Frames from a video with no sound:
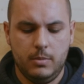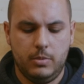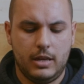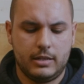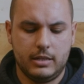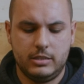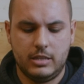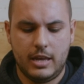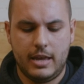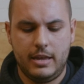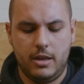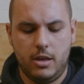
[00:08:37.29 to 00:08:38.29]
But like I
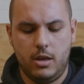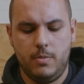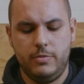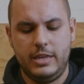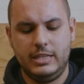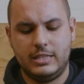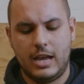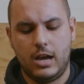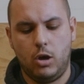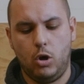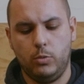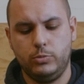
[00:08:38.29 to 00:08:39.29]
say, these
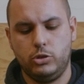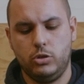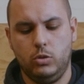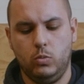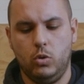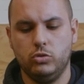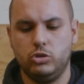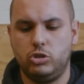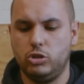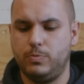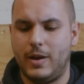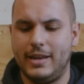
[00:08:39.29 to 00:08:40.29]
are optional ones.
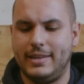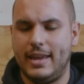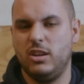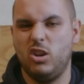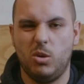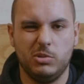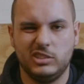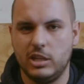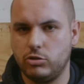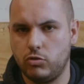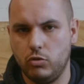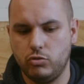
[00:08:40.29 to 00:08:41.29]
Just by getting a normal set
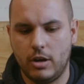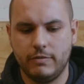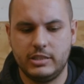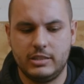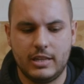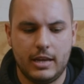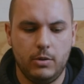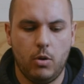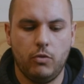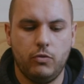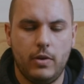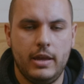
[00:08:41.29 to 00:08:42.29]
of screwdrivers to start you
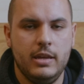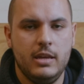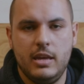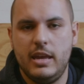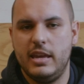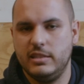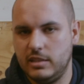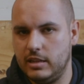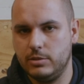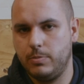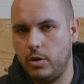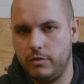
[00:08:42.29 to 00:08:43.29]
off with
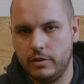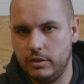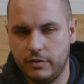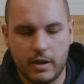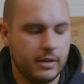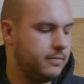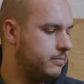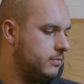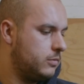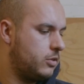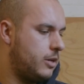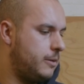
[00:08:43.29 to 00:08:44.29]
is perfectly fine,
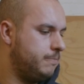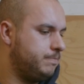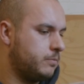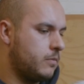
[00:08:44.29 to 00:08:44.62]
okay?